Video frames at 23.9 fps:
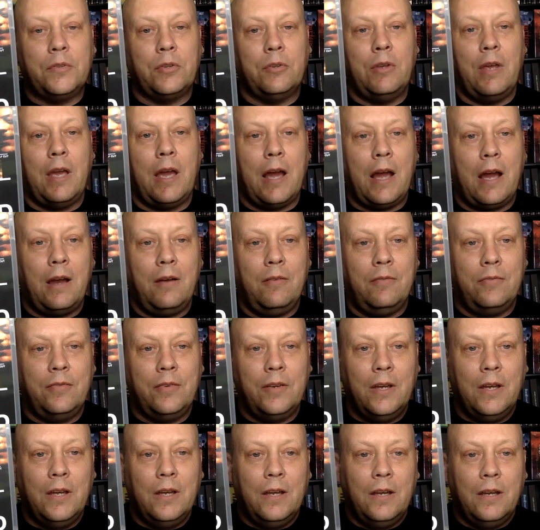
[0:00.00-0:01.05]
So you
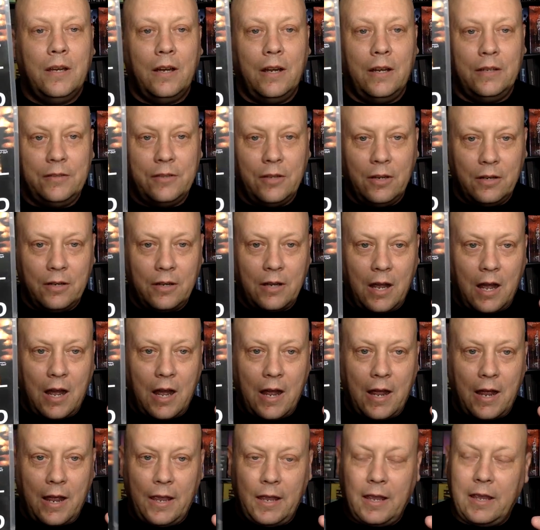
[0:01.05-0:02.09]
have a young
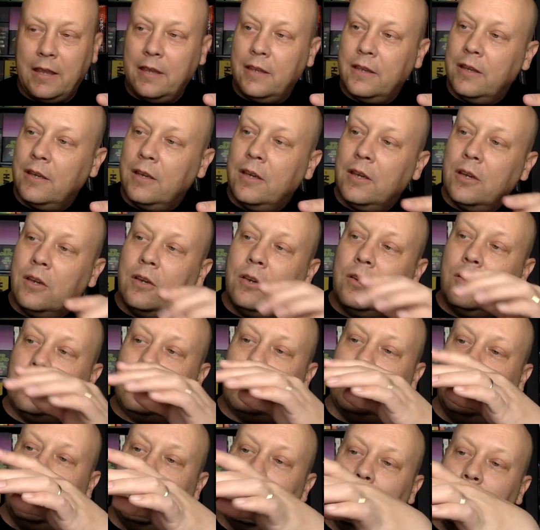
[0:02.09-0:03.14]
guy
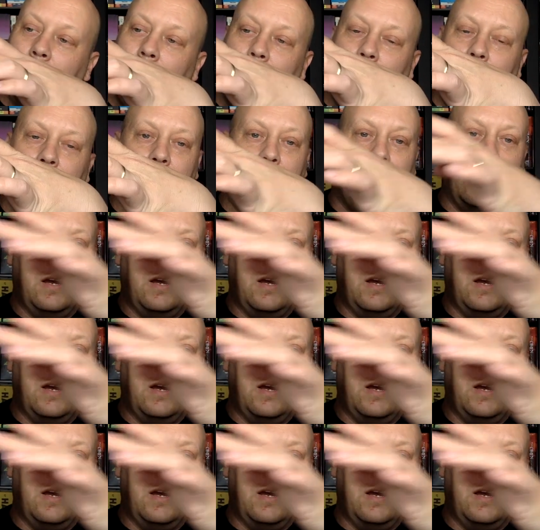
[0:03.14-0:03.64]
who